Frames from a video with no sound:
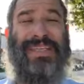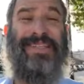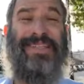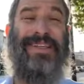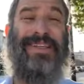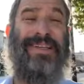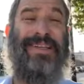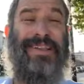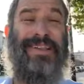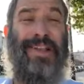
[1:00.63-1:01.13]

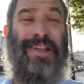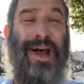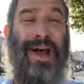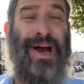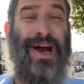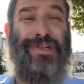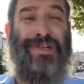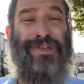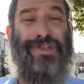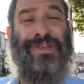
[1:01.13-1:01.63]
is
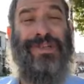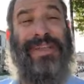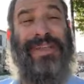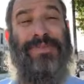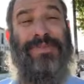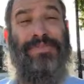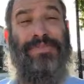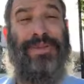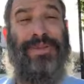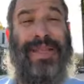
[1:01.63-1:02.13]
larger
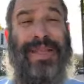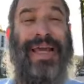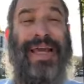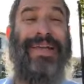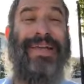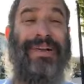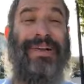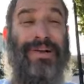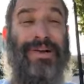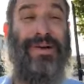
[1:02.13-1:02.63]
than
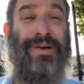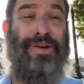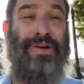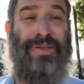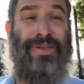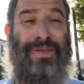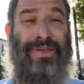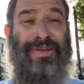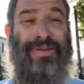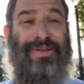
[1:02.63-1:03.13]
planet
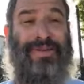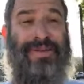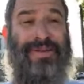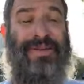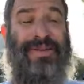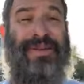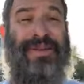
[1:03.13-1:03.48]
Earth,